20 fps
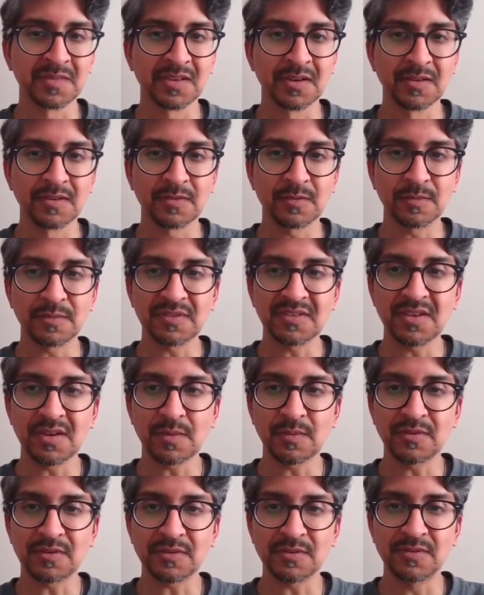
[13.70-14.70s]
So we'll see
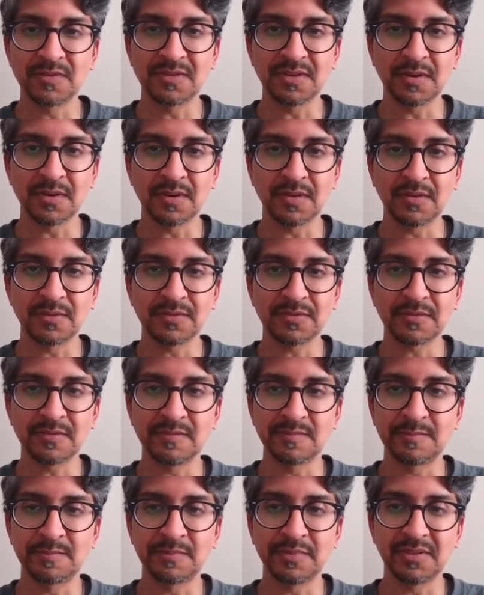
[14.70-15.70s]
how it turns out. I'll sort of
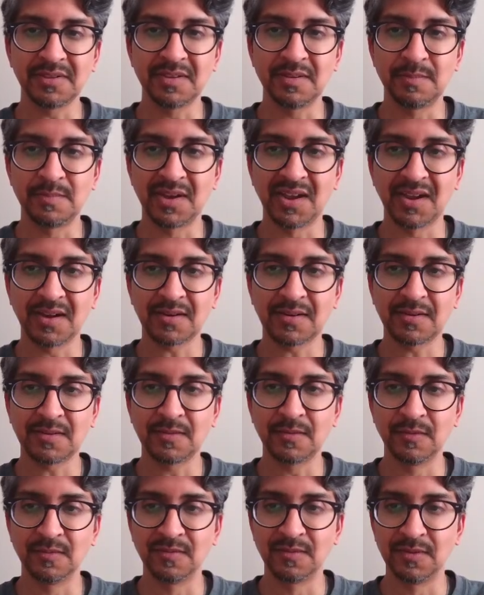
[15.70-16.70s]
play back
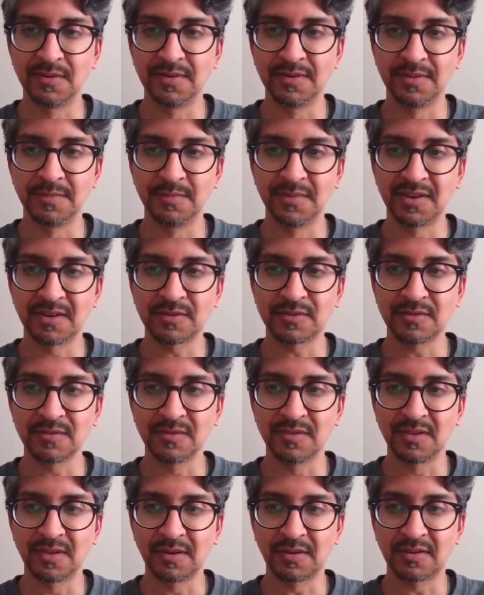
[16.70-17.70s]
over it and make sure
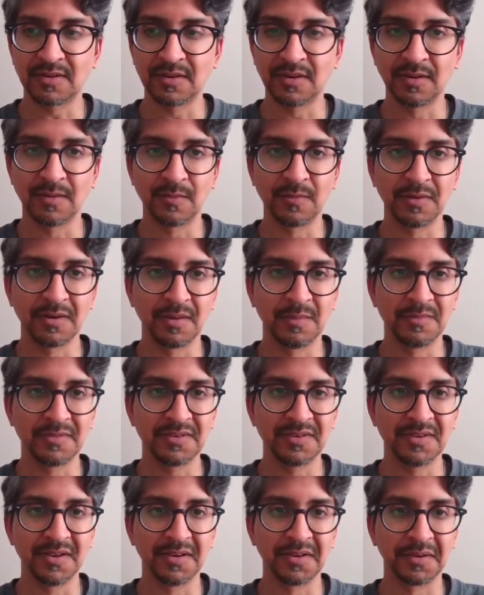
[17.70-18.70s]
that what I'm
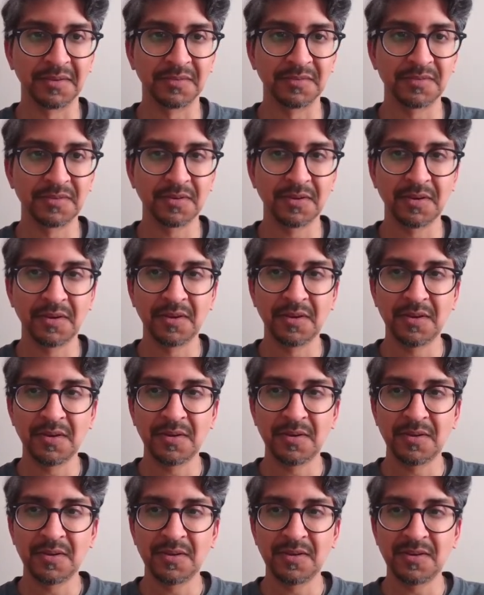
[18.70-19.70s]
saying is
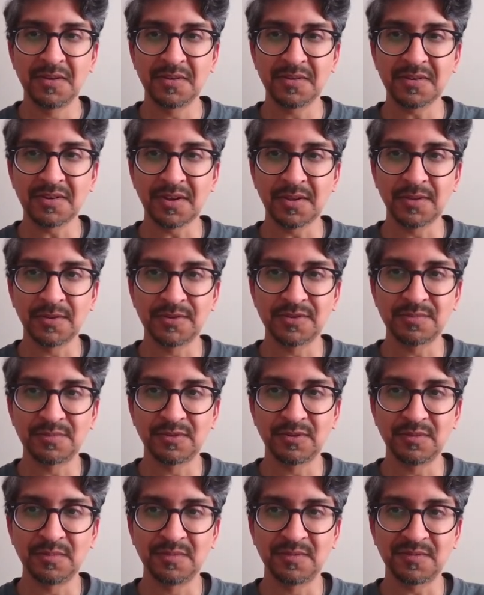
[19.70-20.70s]

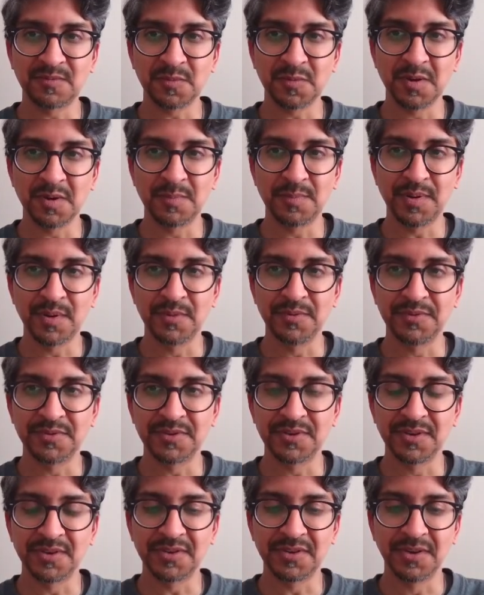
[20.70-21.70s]
intelligible before I post
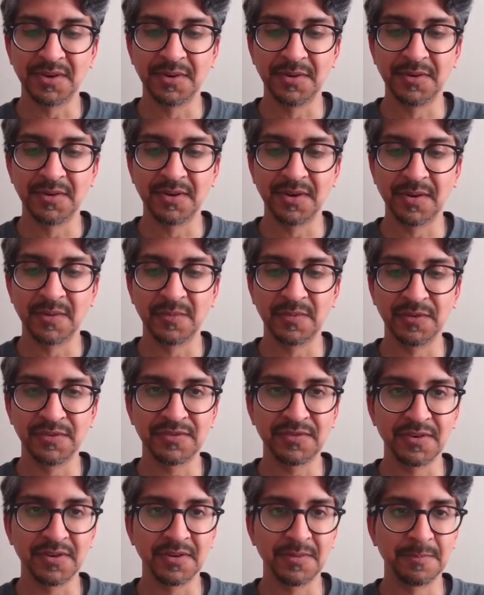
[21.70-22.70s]
it, and we'll
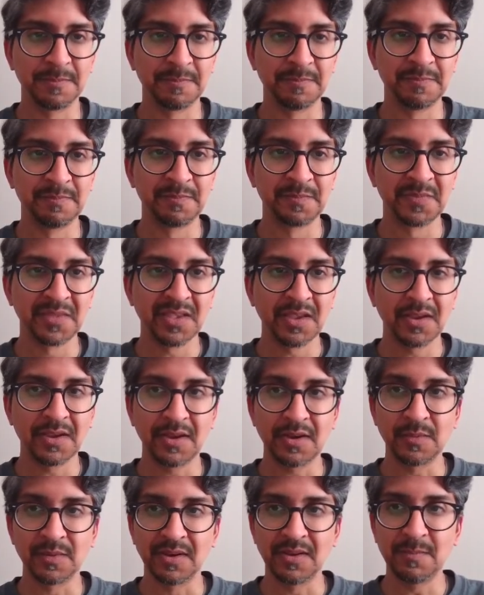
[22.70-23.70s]
see.
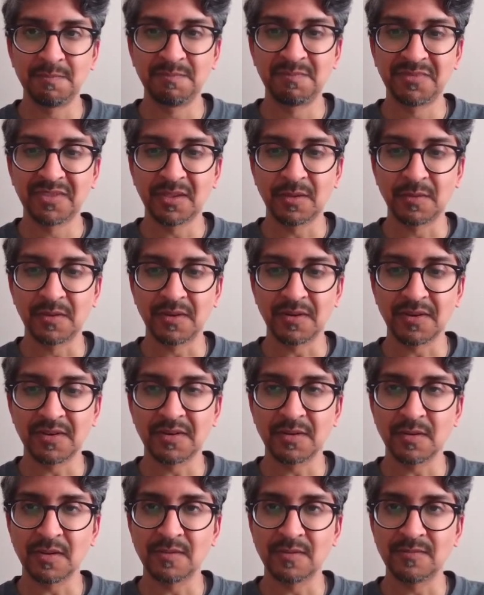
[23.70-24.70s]
Anyway, we are
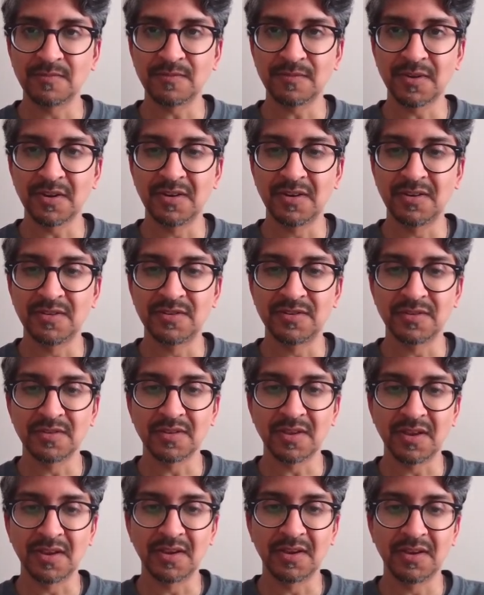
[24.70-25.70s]
here on Friday,
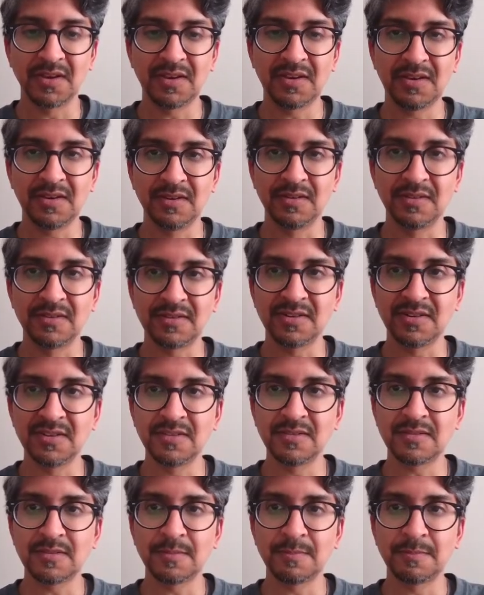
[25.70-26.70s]
July
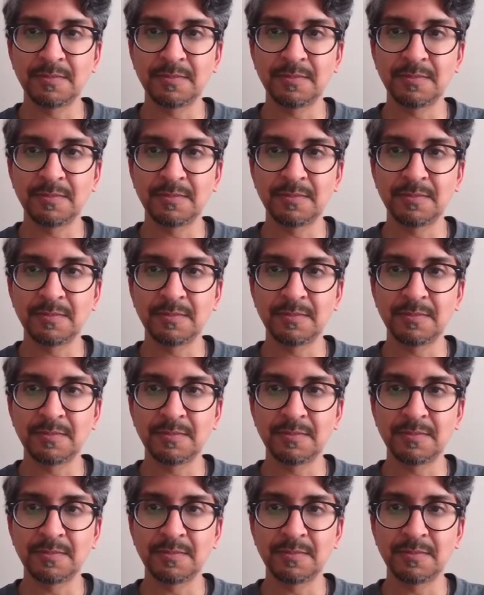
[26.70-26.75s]
18th,